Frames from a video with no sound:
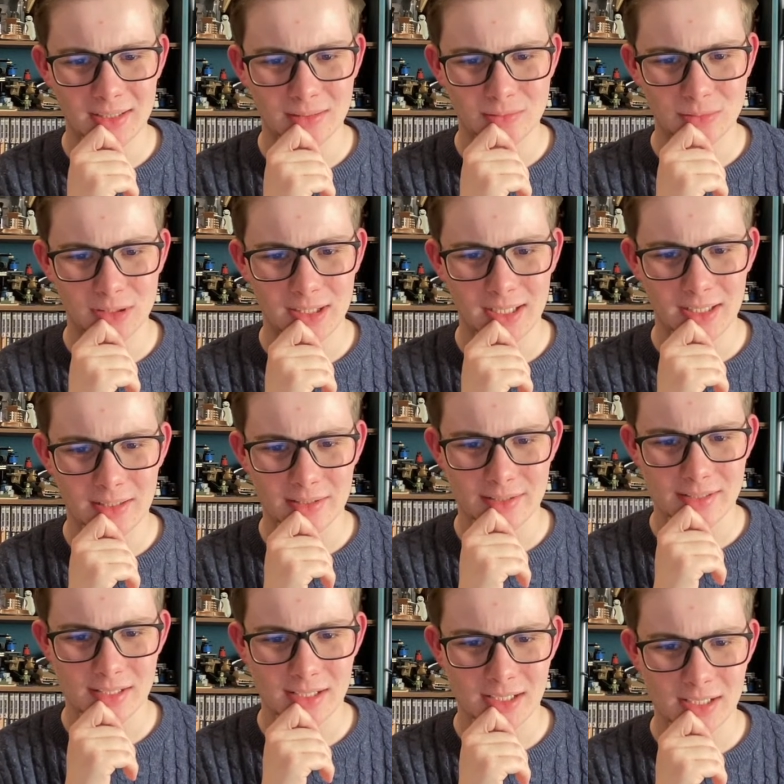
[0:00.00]
what
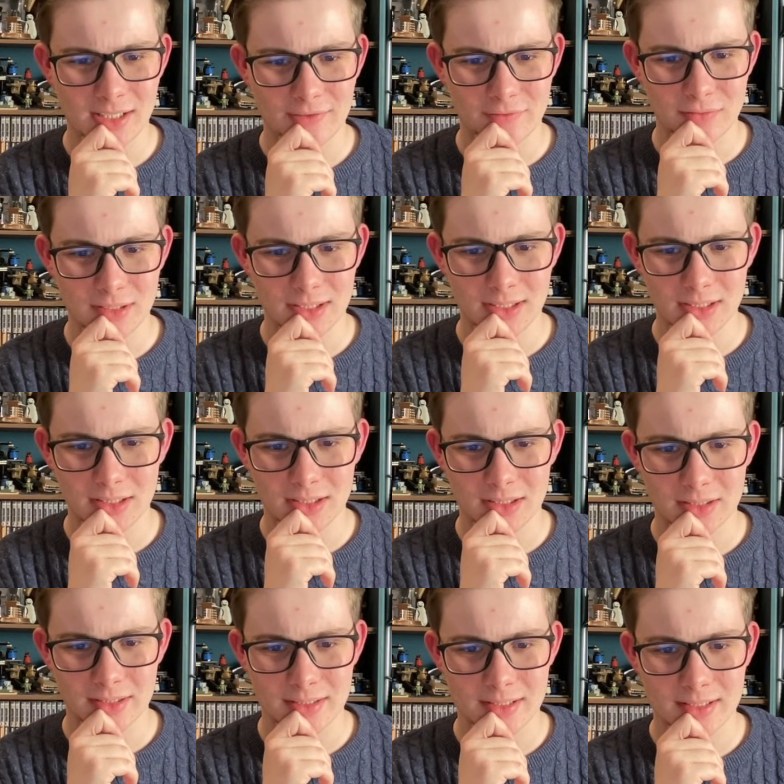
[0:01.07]
else have we
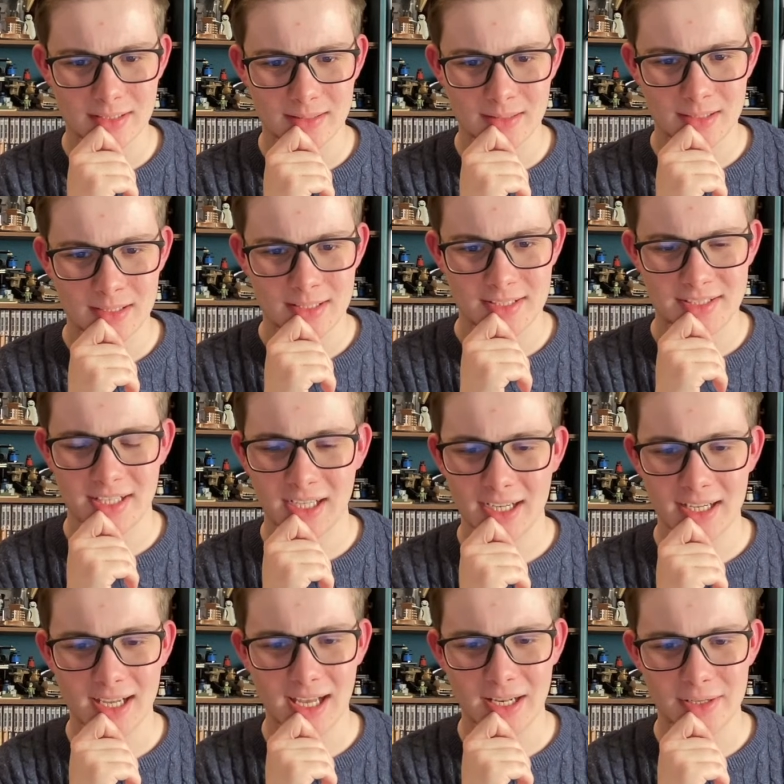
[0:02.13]
got?
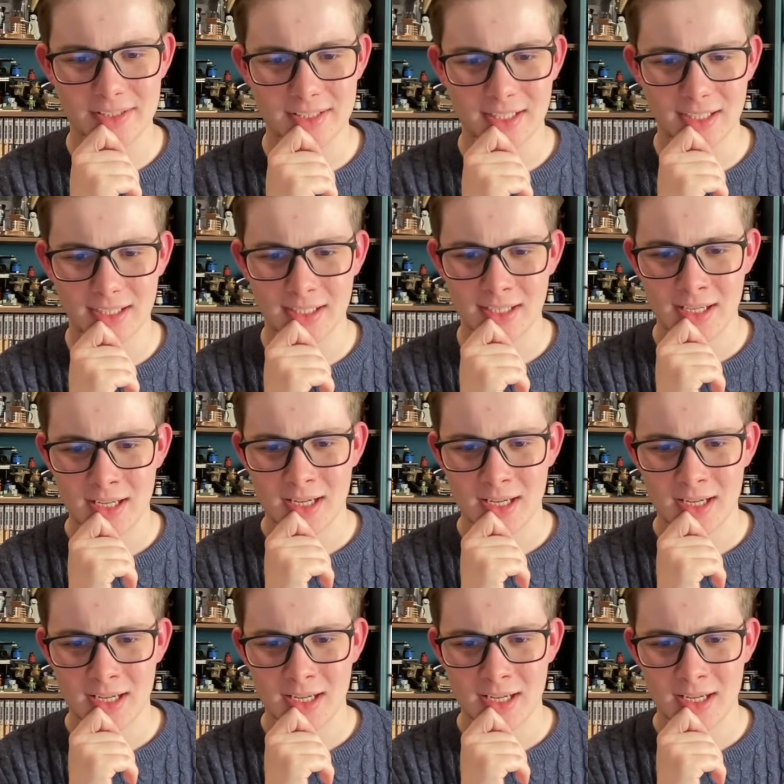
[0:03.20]
Steyer, hello Steyer.